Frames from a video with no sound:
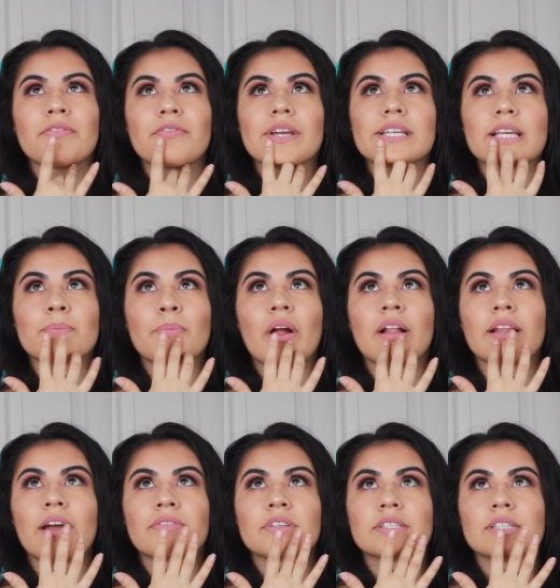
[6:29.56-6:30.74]
face, I'd probably
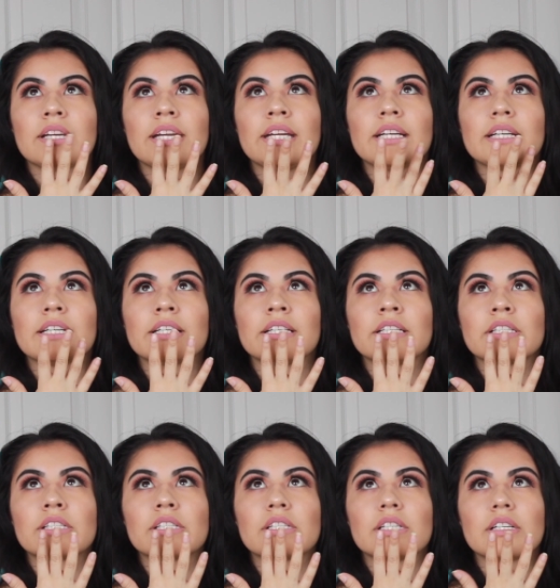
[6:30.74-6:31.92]
have to say,
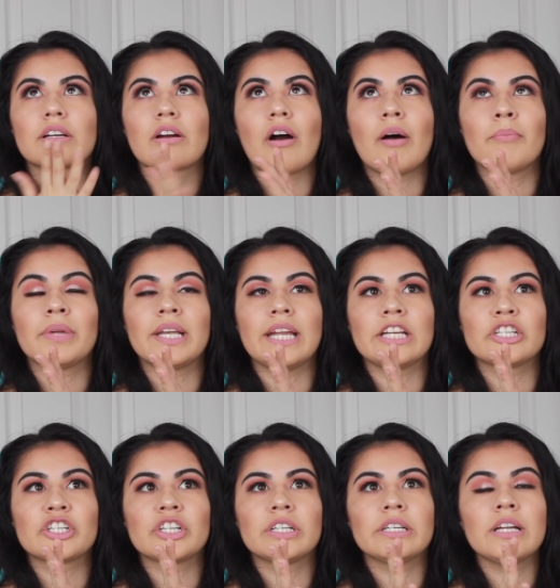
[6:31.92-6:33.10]
is
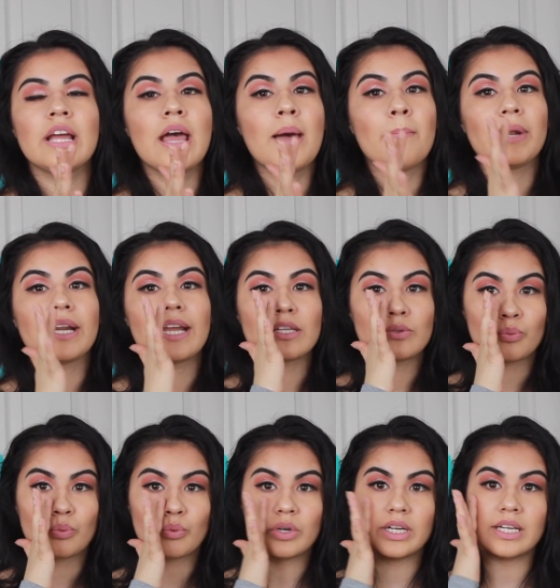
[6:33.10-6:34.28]
combination, but it gets
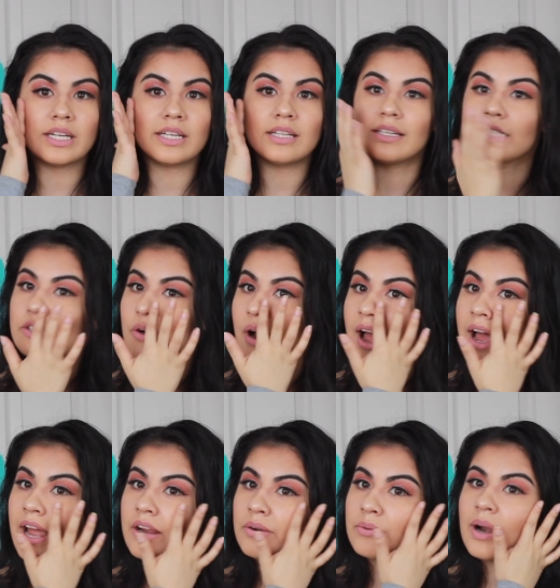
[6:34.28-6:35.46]
really
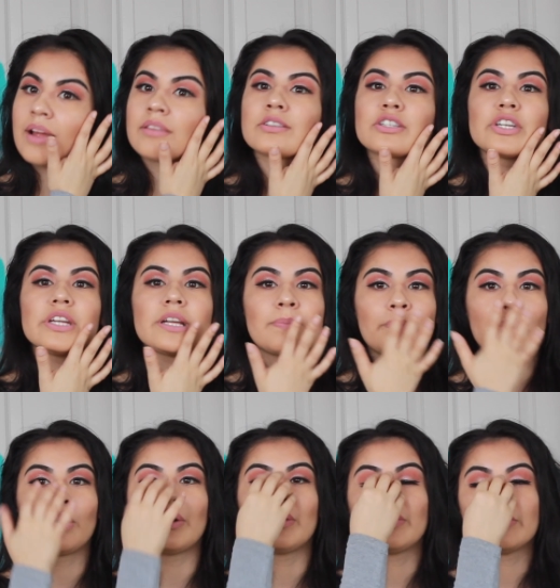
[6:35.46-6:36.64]
dry around the
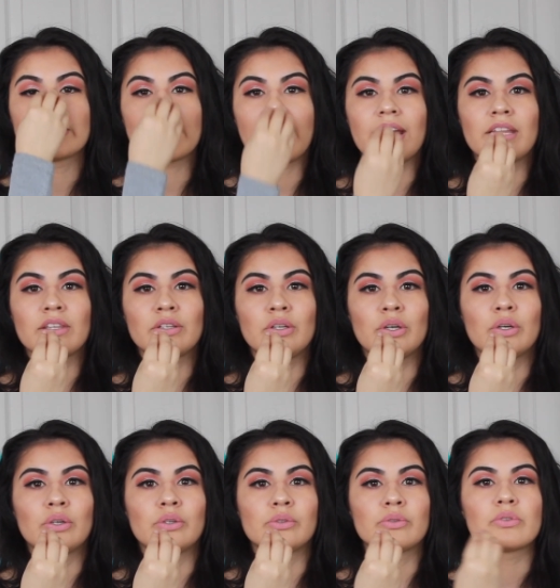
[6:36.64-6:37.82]
cheekbones and the
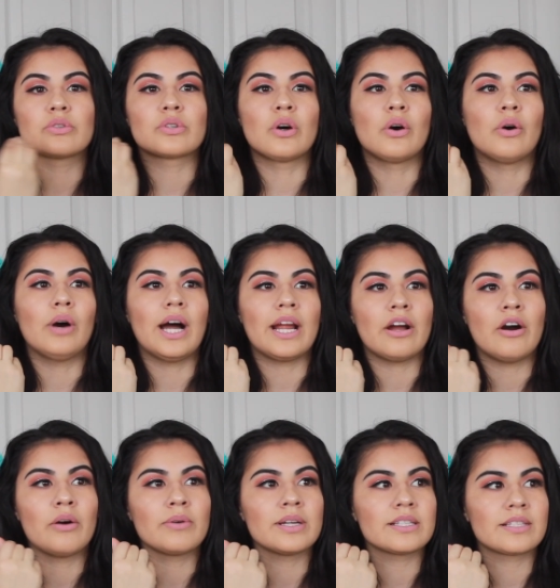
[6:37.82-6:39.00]
nose, so I
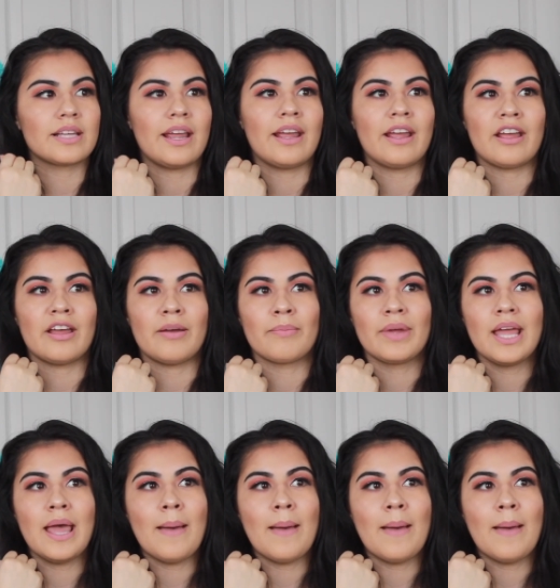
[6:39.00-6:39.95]
always am